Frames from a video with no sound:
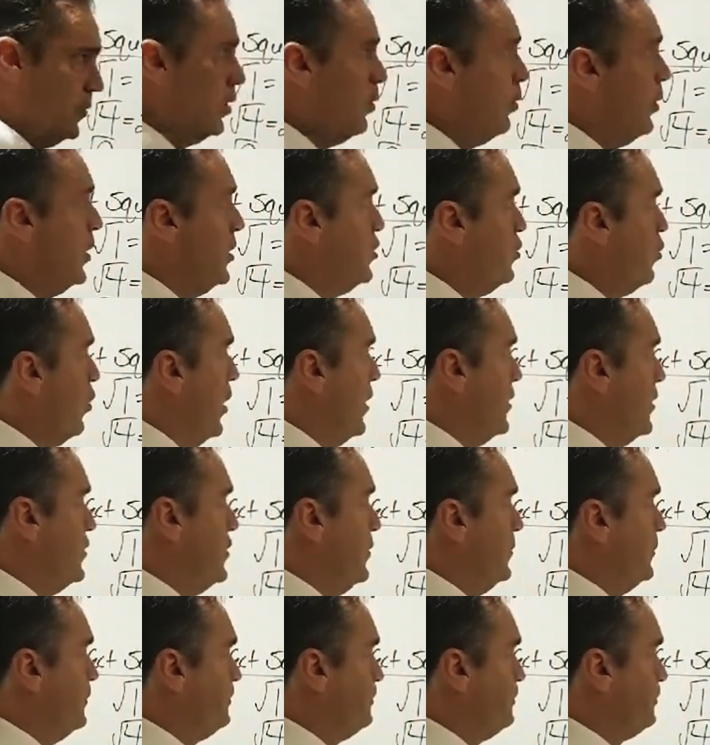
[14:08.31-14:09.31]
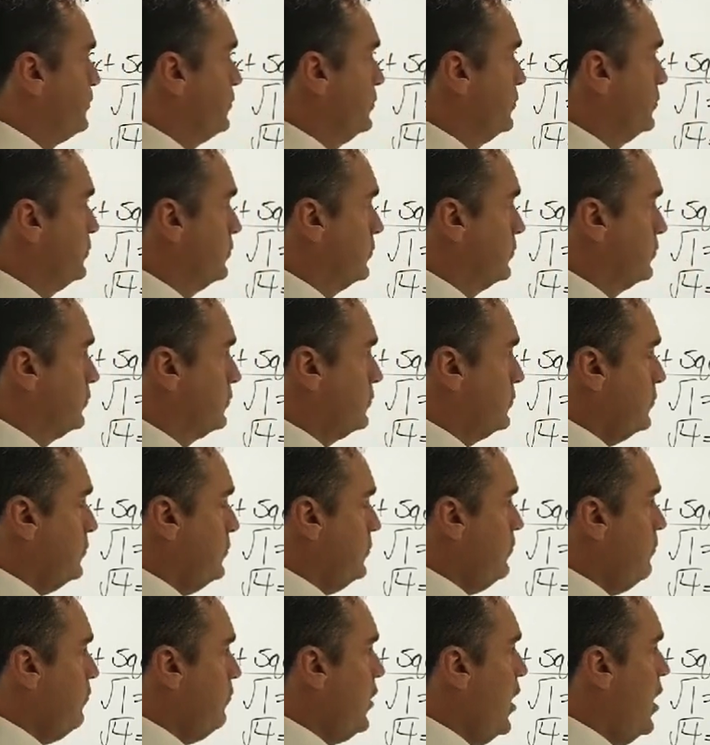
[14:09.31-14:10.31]
which was
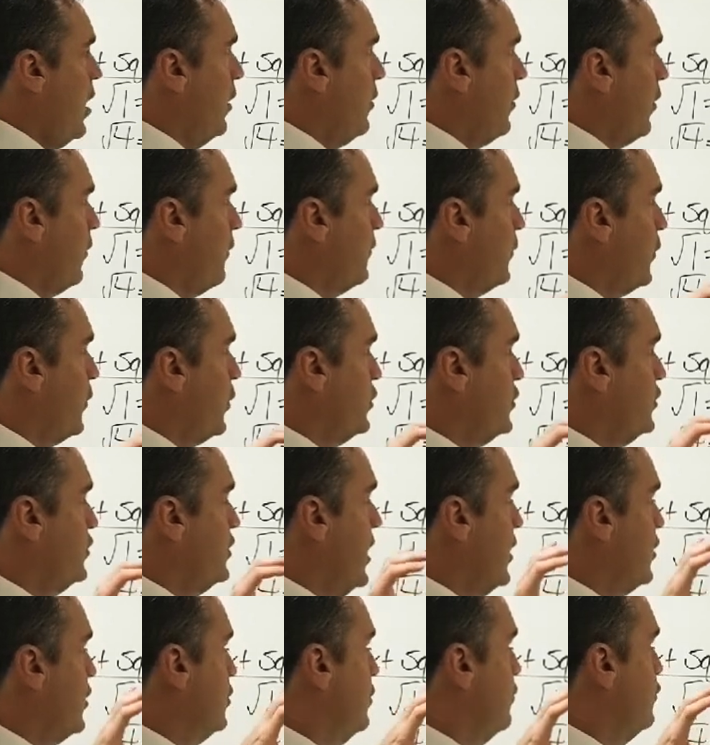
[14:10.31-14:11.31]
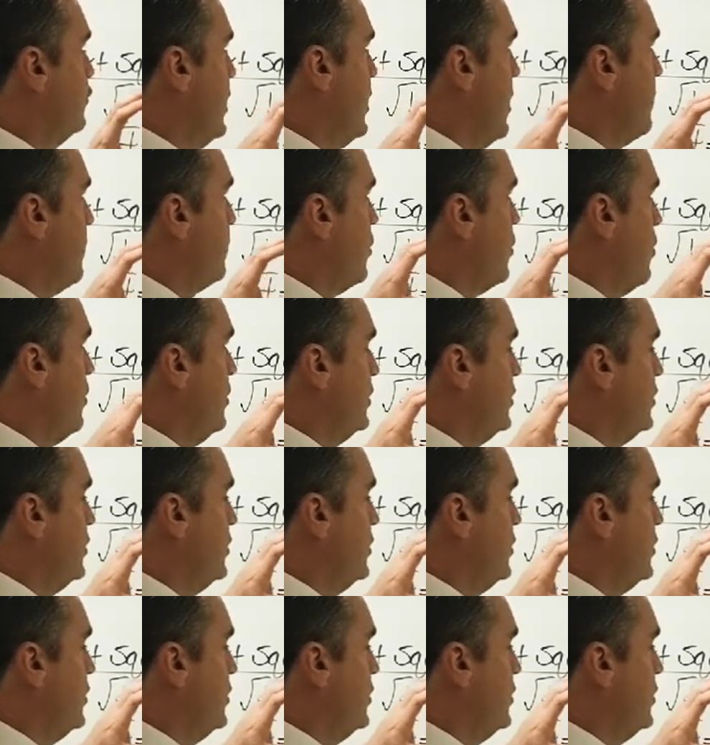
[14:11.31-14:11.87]
on our first section of chapter 1,